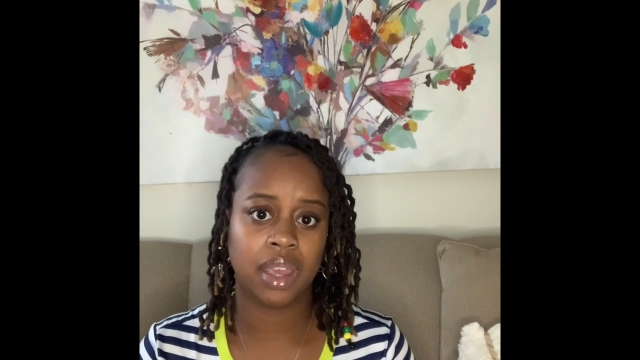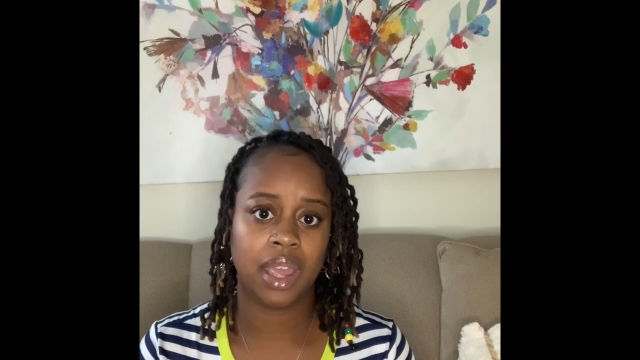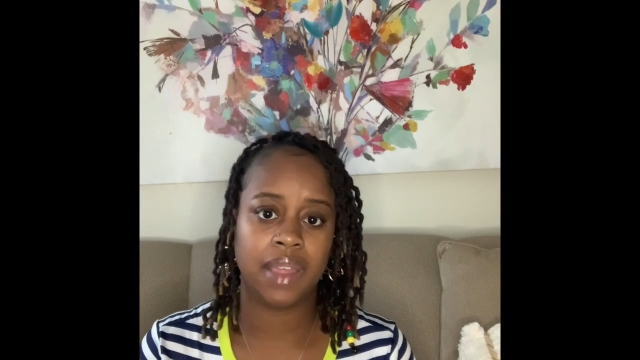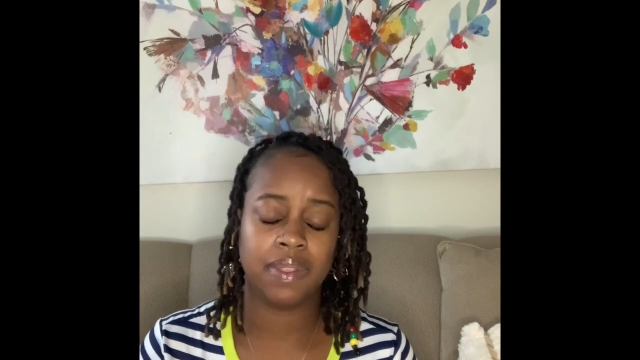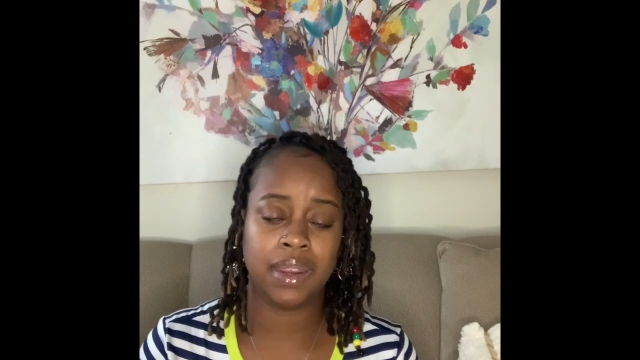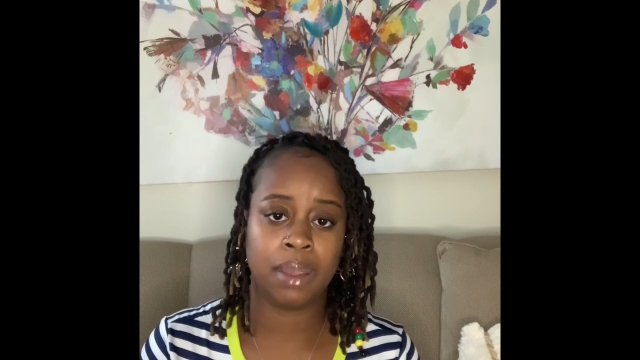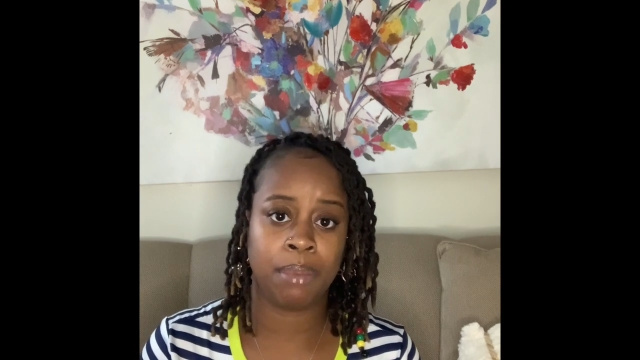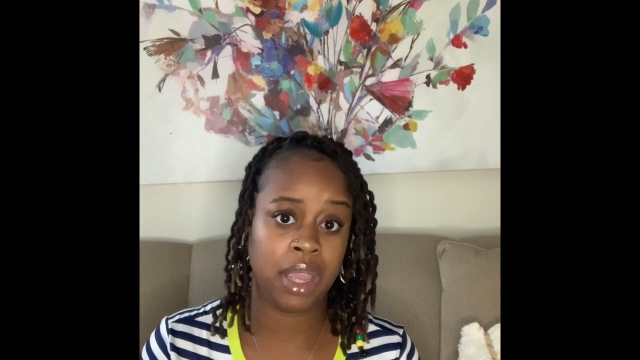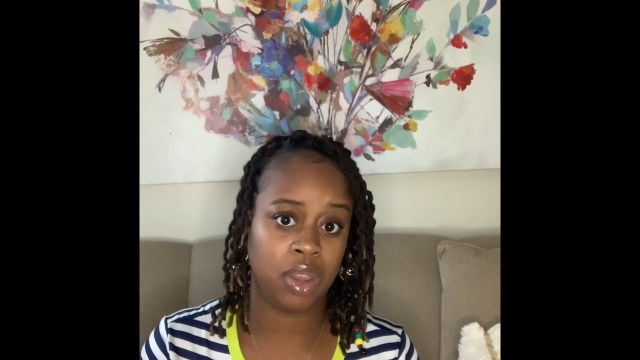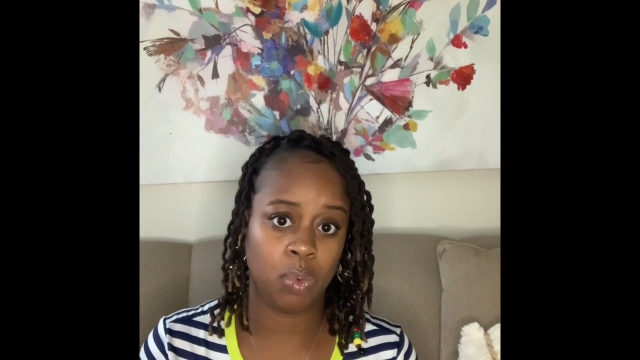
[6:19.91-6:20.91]
and then they
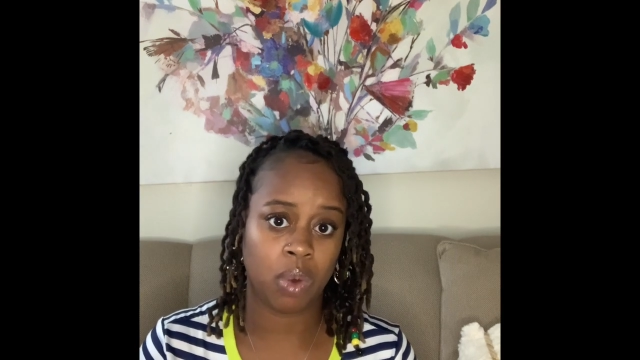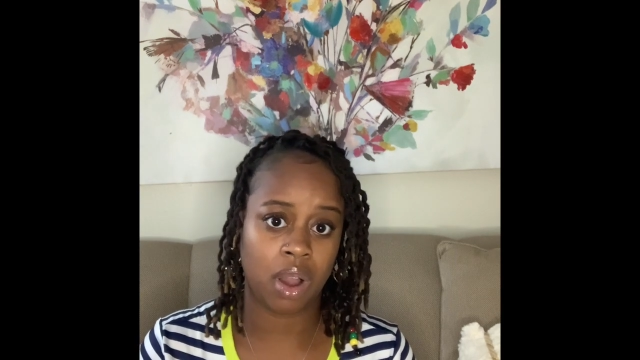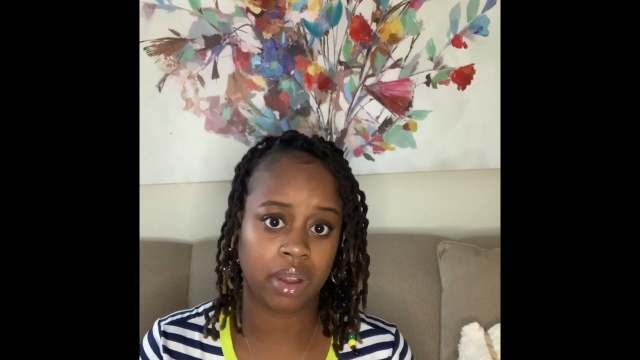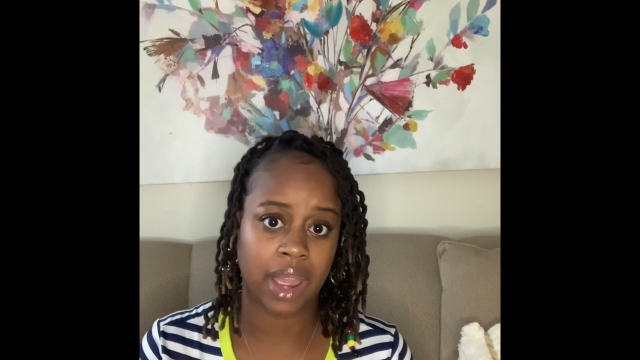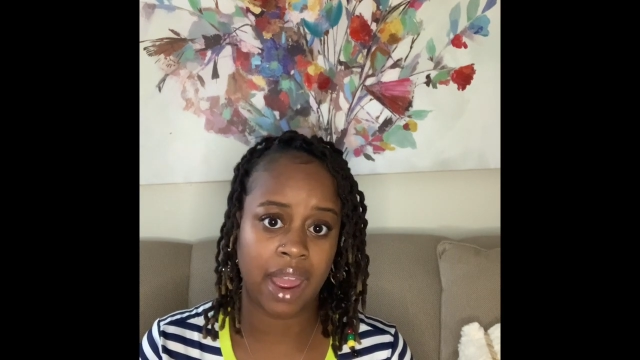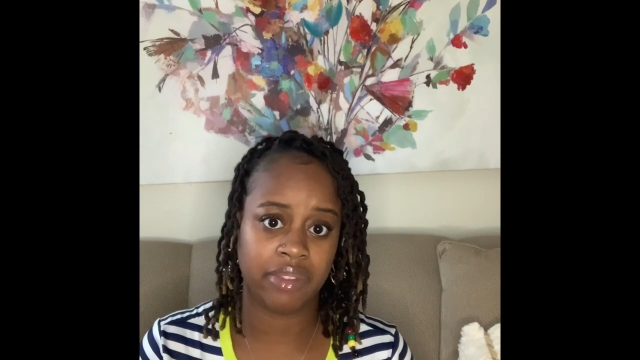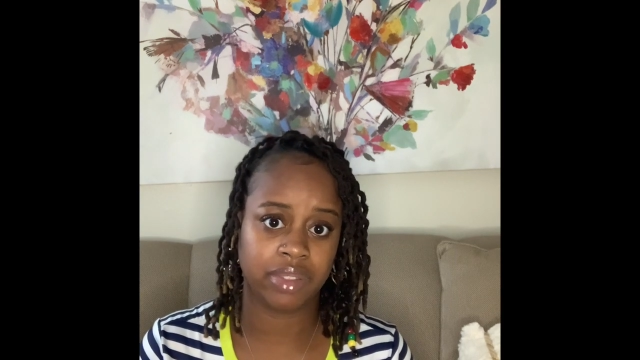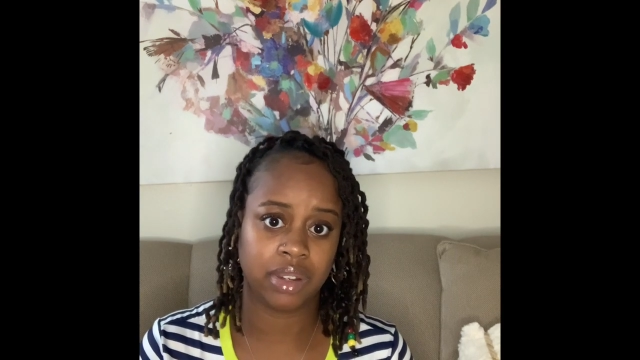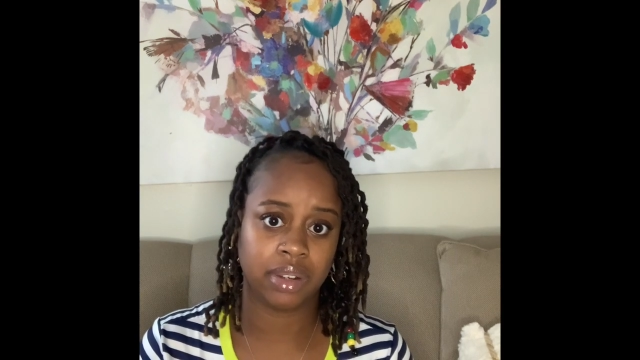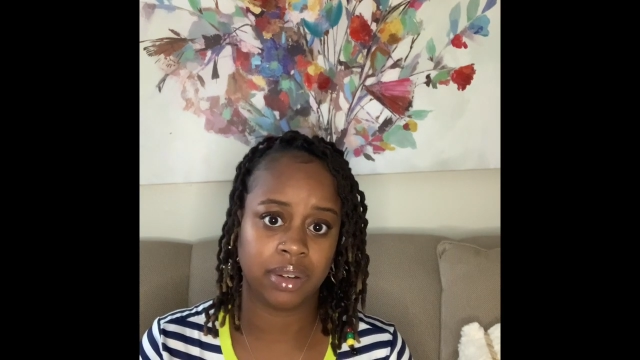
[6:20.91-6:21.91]
make you walk
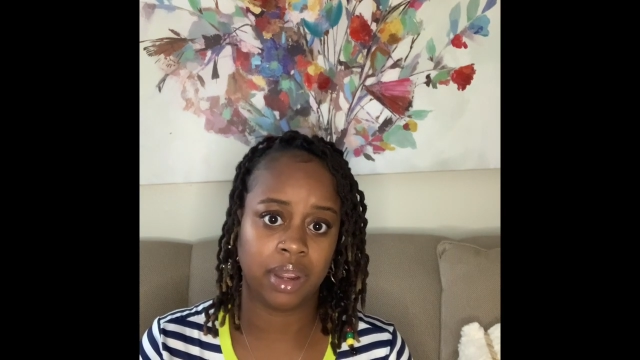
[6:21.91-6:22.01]
after.